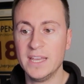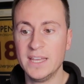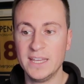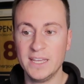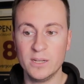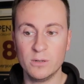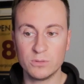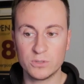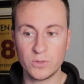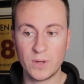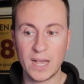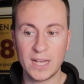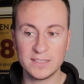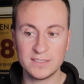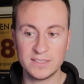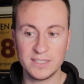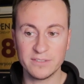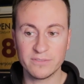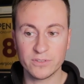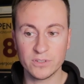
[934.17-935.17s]
It also has
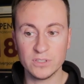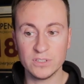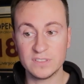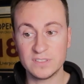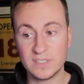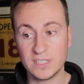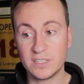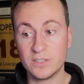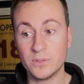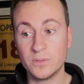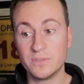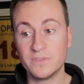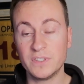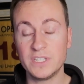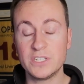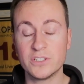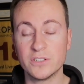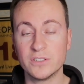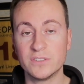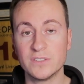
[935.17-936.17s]
different signal
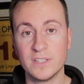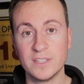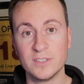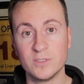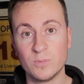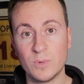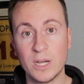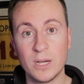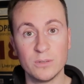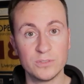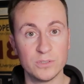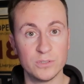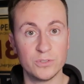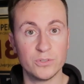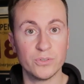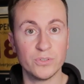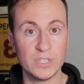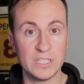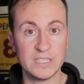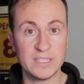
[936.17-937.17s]
features as well. So
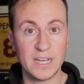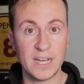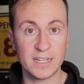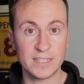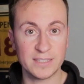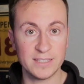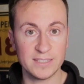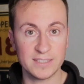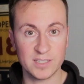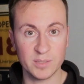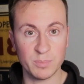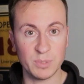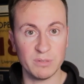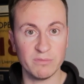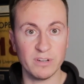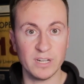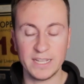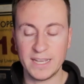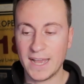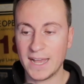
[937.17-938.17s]
during the dark, this can be
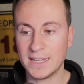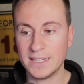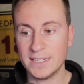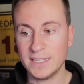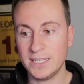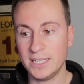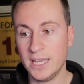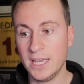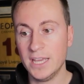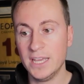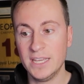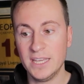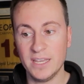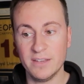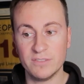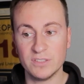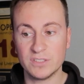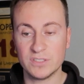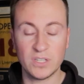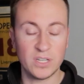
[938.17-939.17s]
really handy.
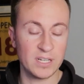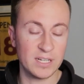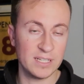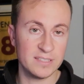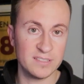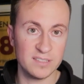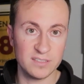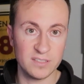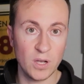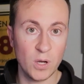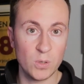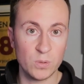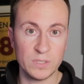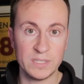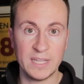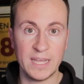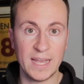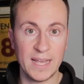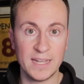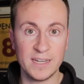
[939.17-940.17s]
If a cyclist is holding
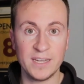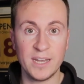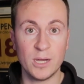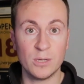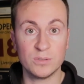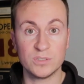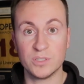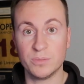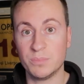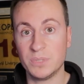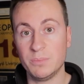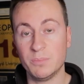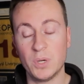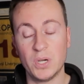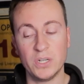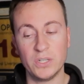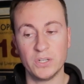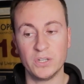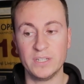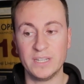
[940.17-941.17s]
their hand out, somebody
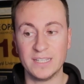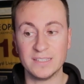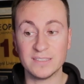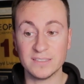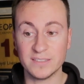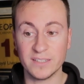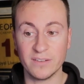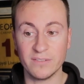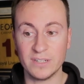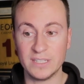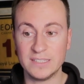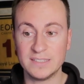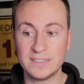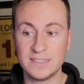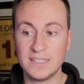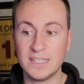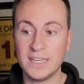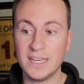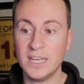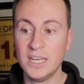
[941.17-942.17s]
might not necessarily
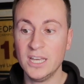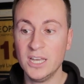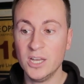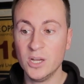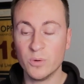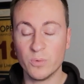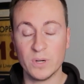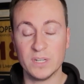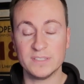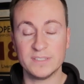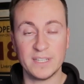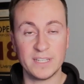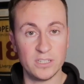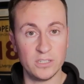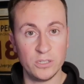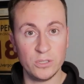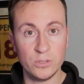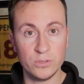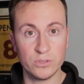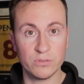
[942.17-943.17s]
see it, whereas they can
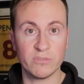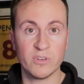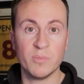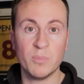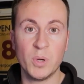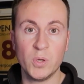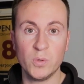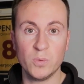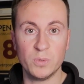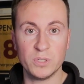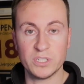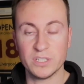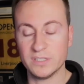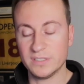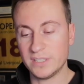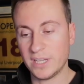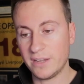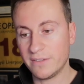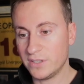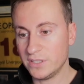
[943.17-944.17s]
use the remote, which is
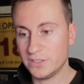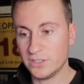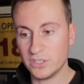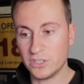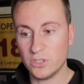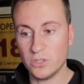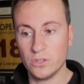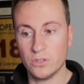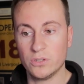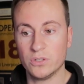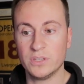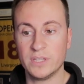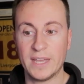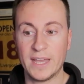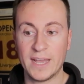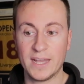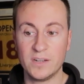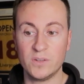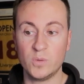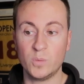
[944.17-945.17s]
safely secured on their
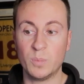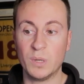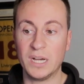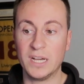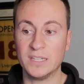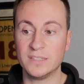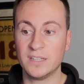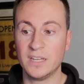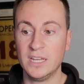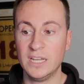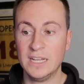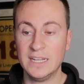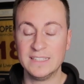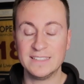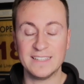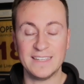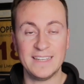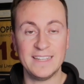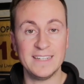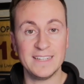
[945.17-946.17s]
handlebars,
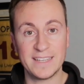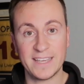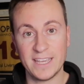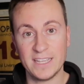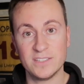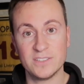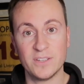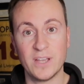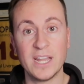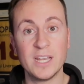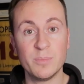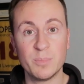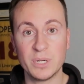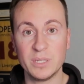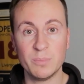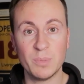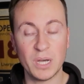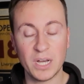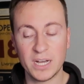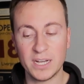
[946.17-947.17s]
to indicate to anybody
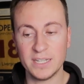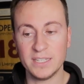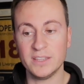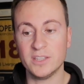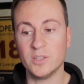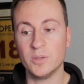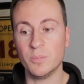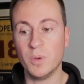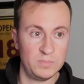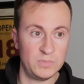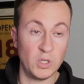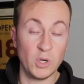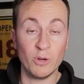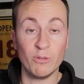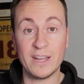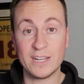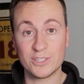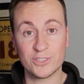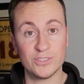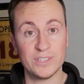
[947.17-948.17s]
behind them
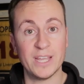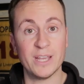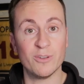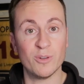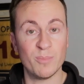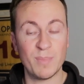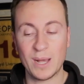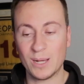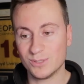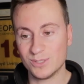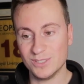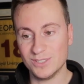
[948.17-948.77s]
direction they're about to